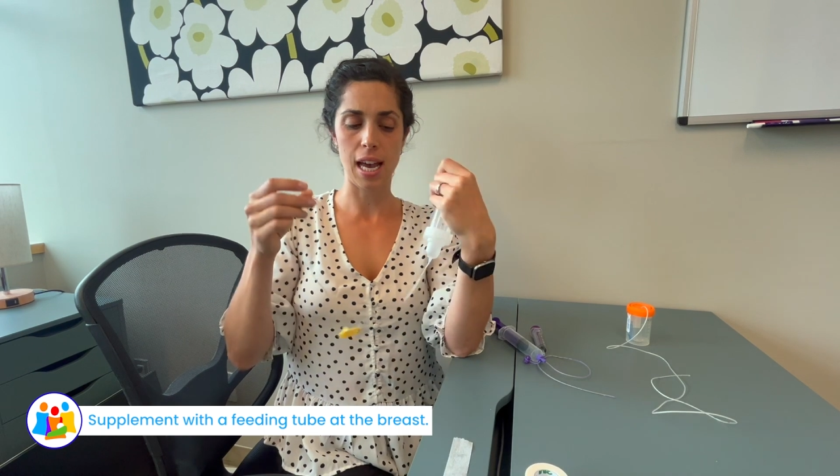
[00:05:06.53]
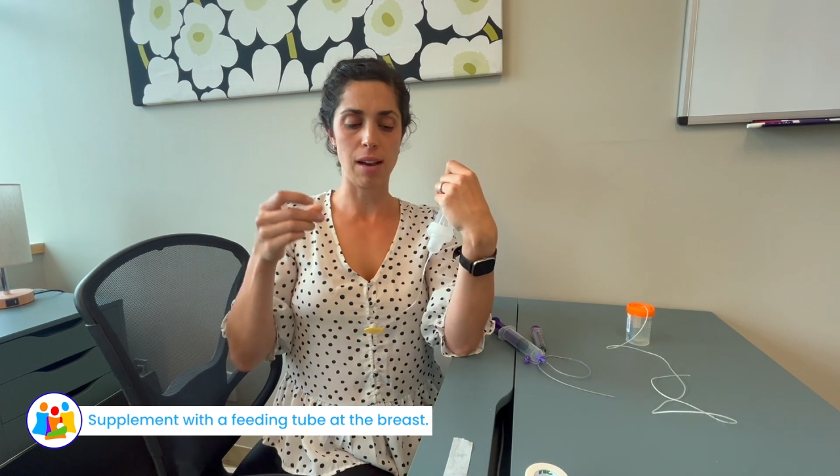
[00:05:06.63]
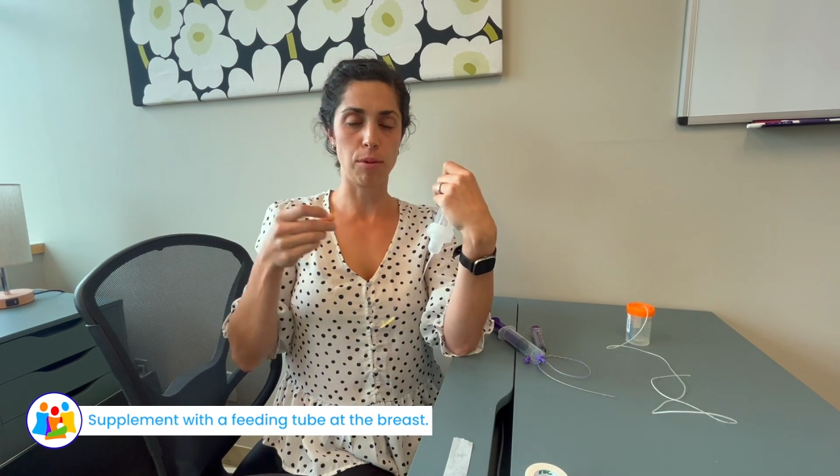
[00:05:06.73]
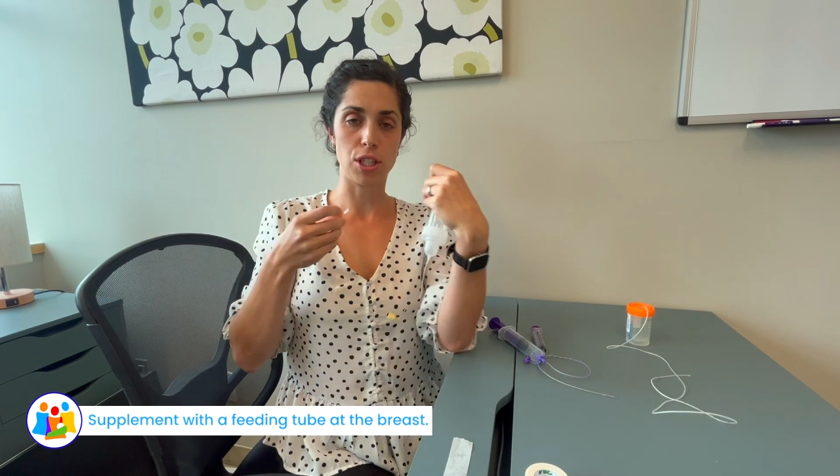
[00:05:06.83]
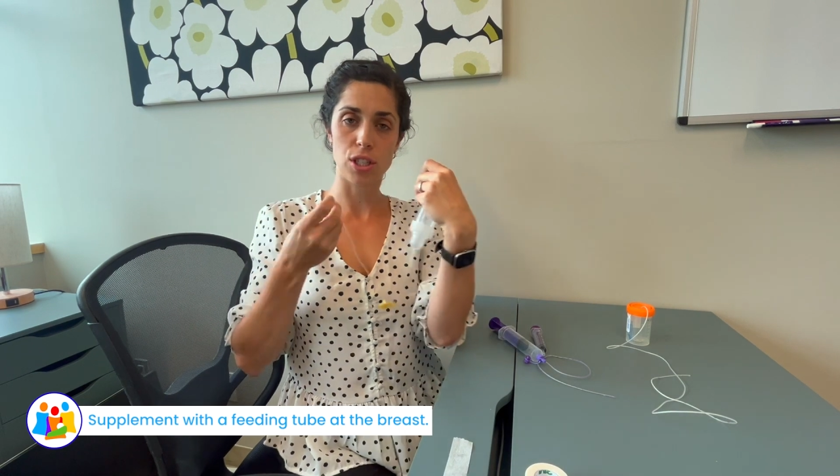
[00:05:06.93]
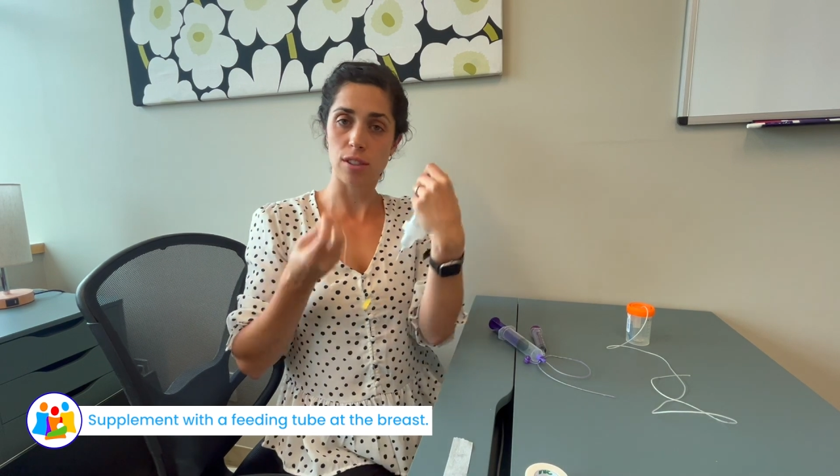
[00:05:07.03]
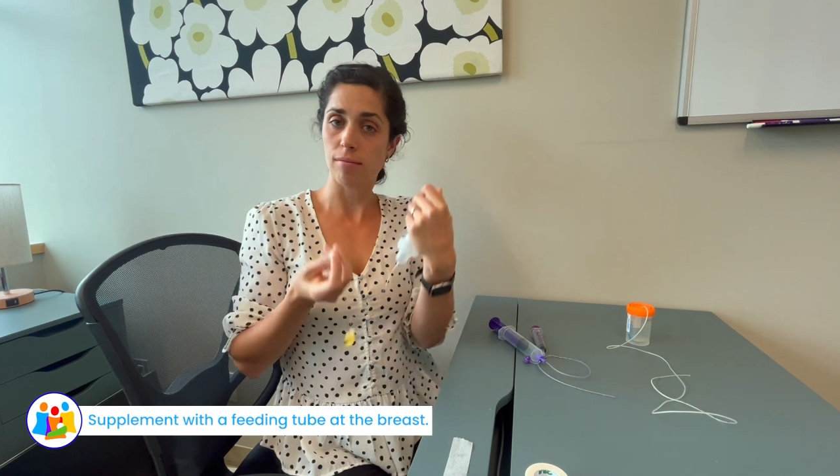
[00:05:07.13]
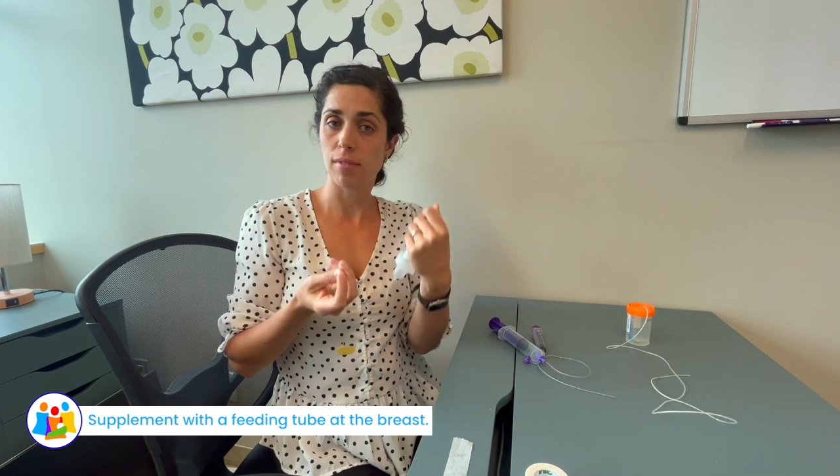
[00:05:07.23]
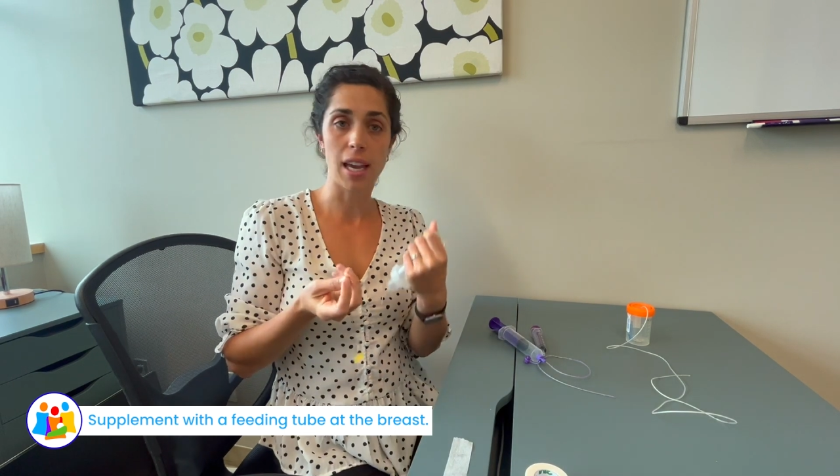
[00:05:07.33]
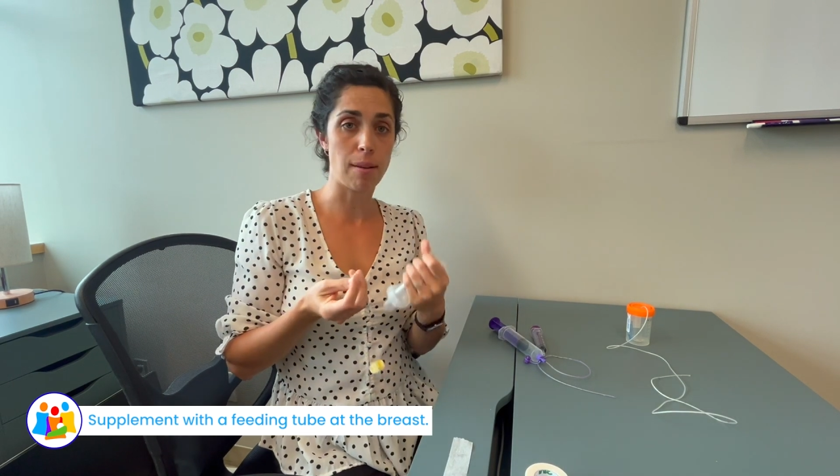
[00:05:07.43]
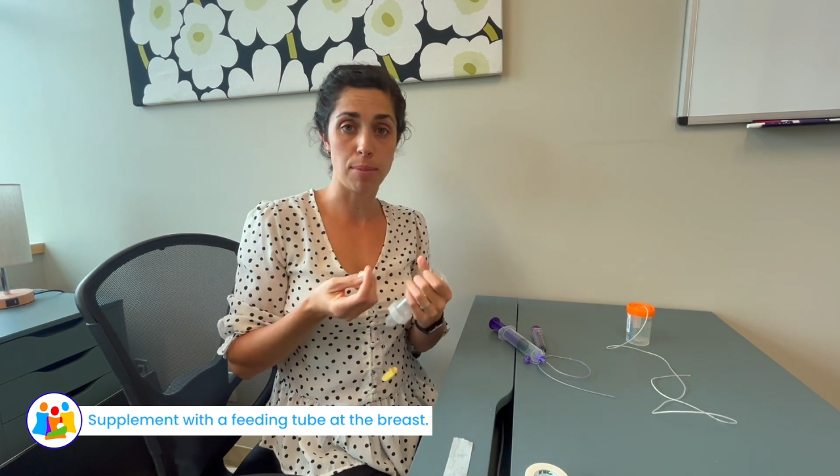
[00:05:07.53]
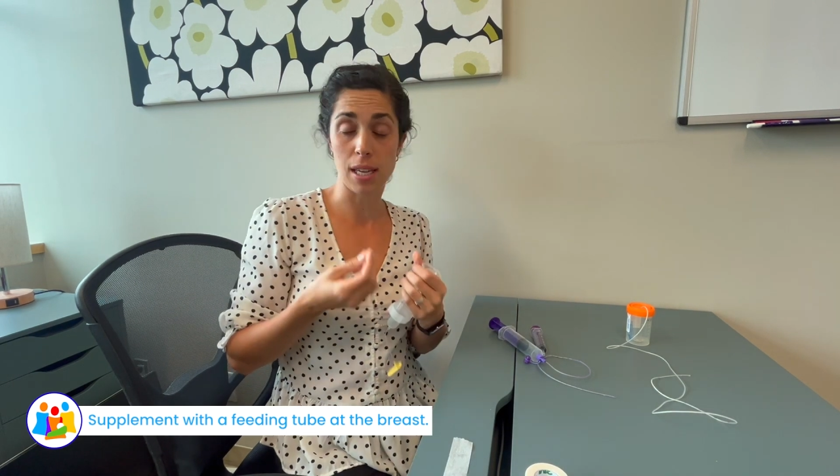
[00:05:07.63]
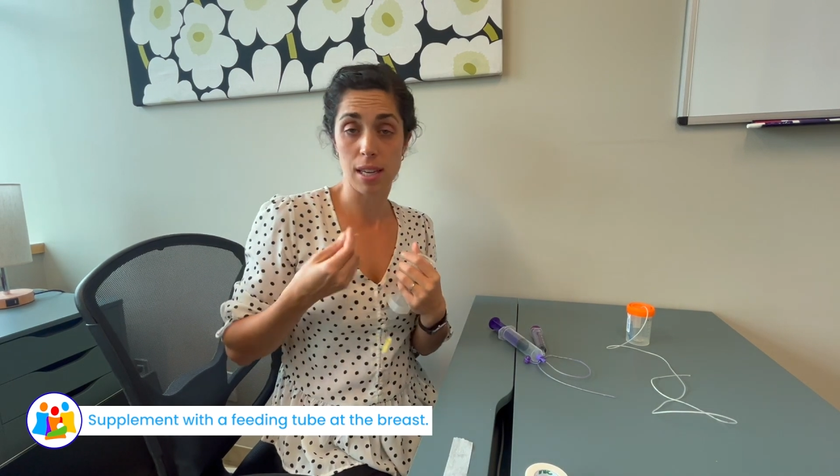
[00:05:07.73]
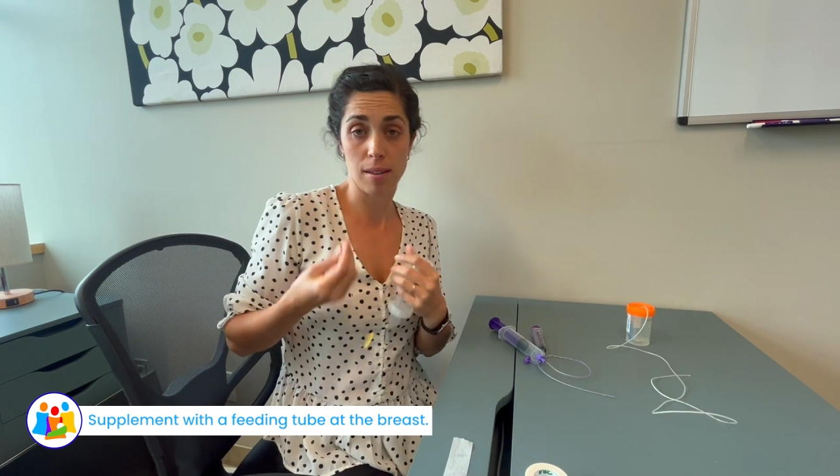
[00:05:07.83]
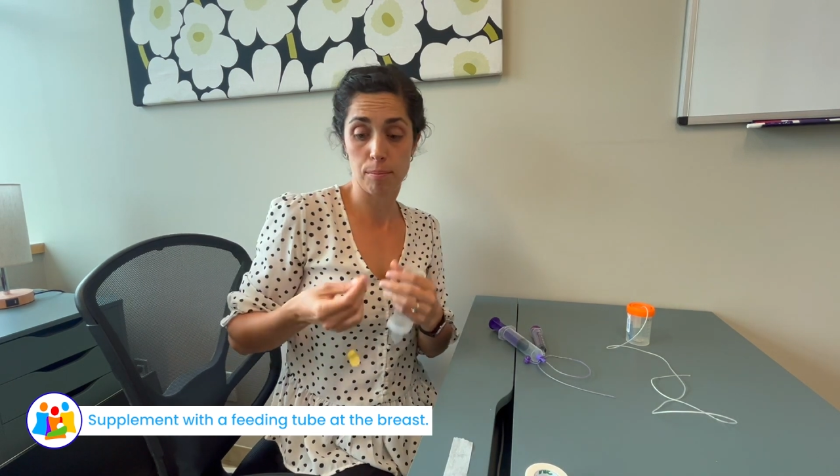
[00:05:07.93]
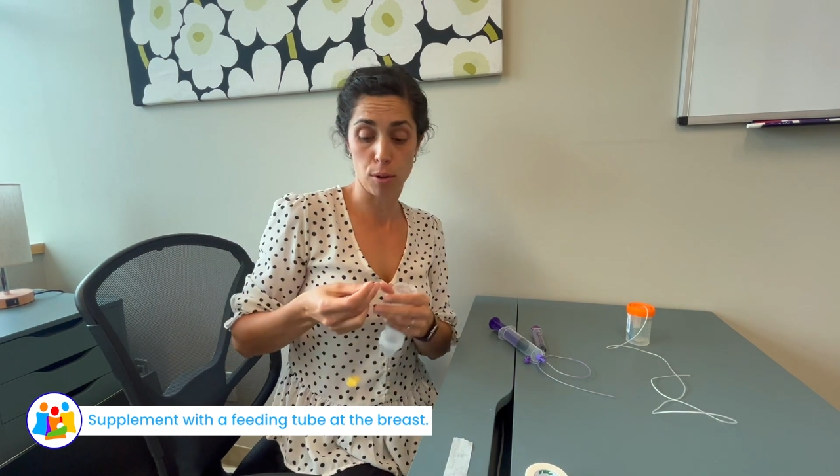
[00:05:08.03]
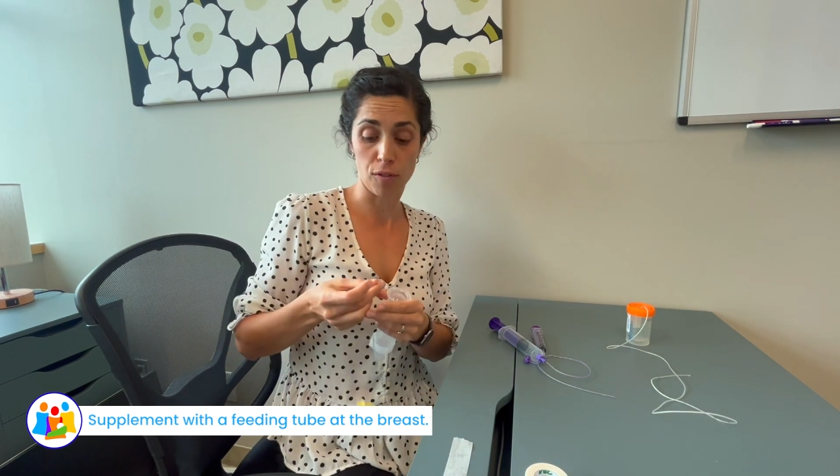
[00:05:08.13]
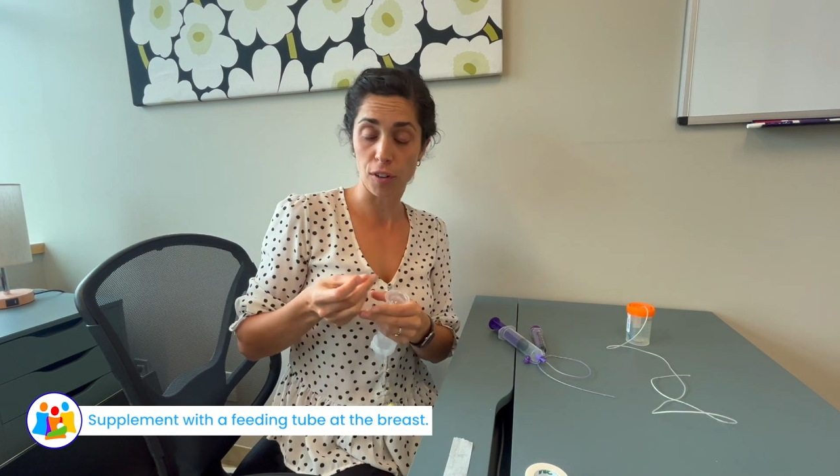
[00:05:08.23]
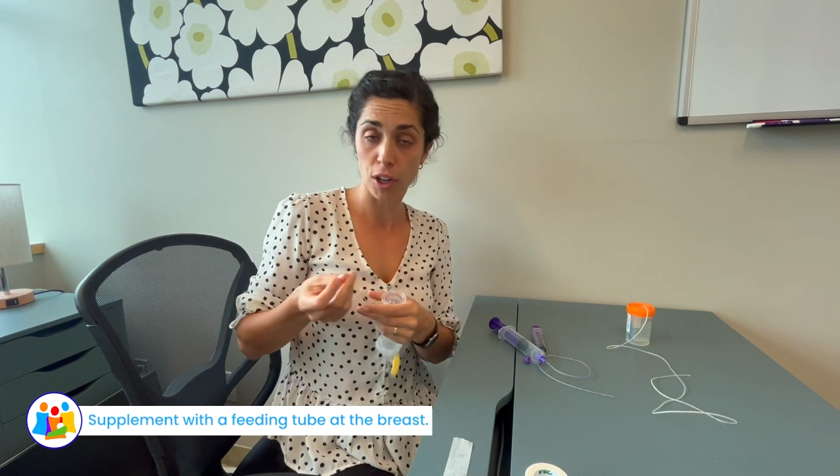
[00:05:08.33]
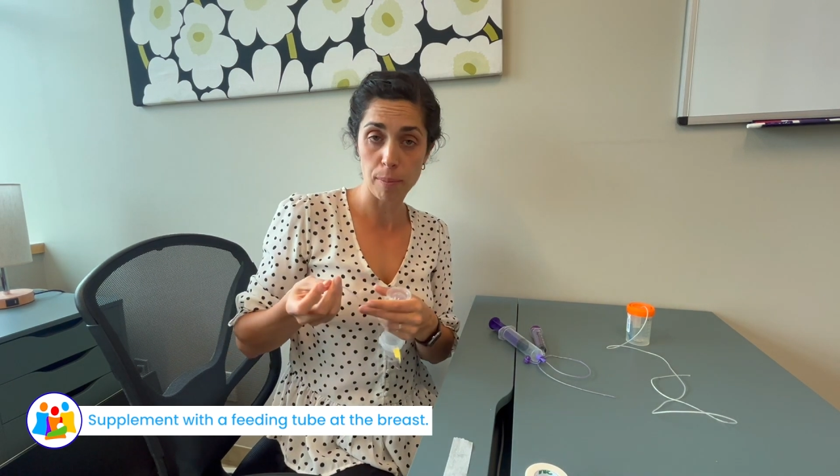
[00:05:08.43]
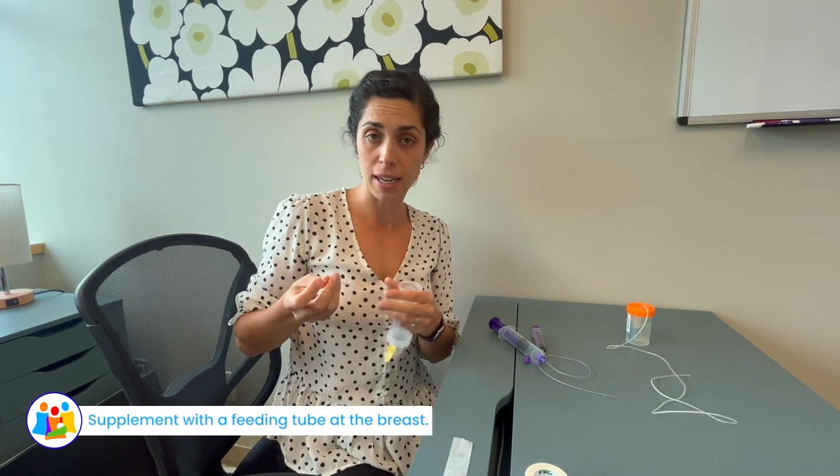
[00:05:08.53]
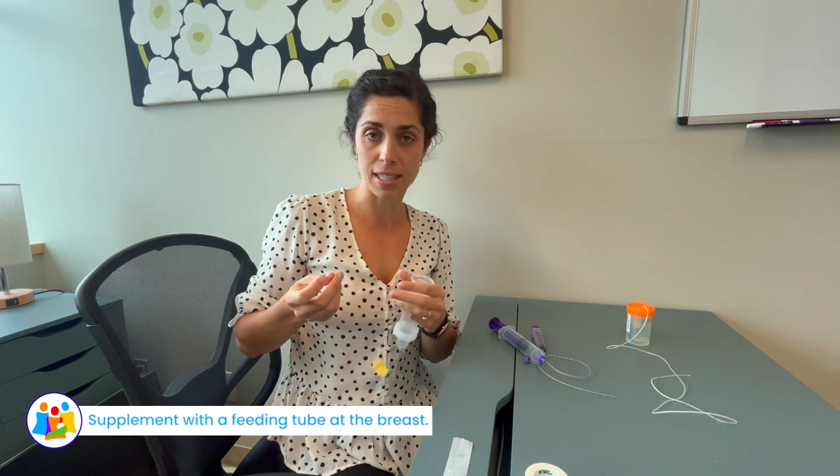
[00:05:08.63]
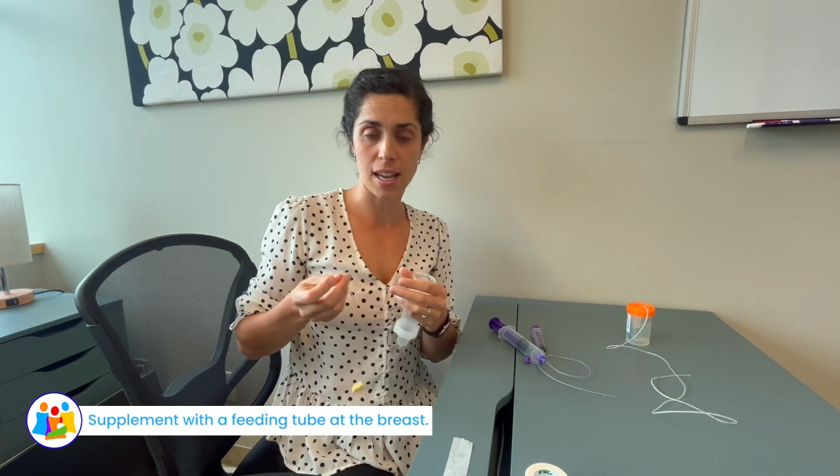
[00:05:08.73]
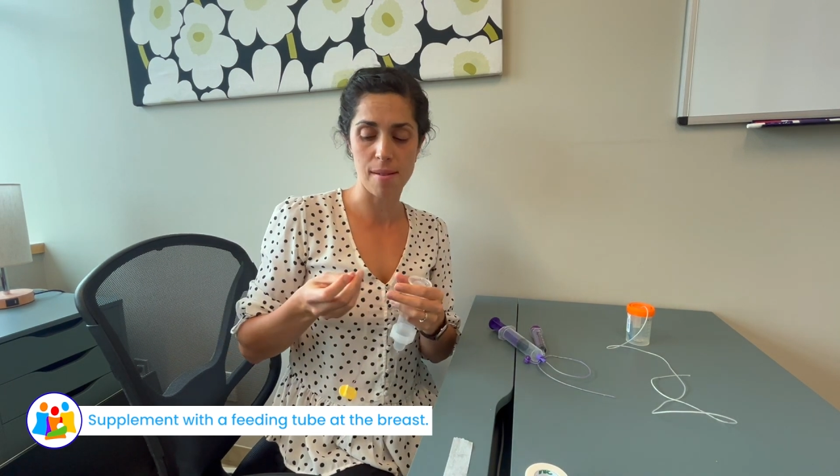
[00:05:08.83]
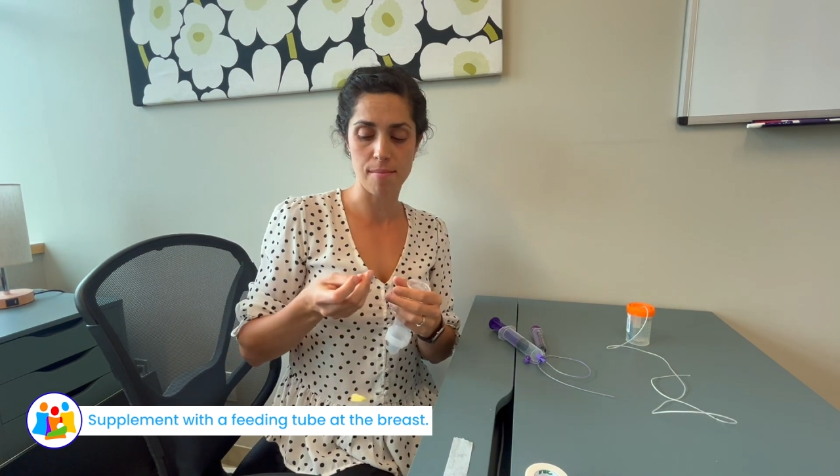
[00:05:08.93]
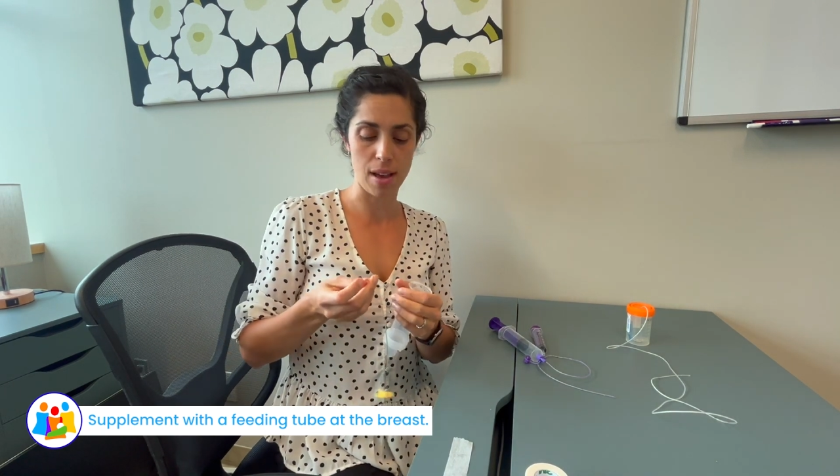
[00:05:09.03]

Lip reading: which can be preferred by some,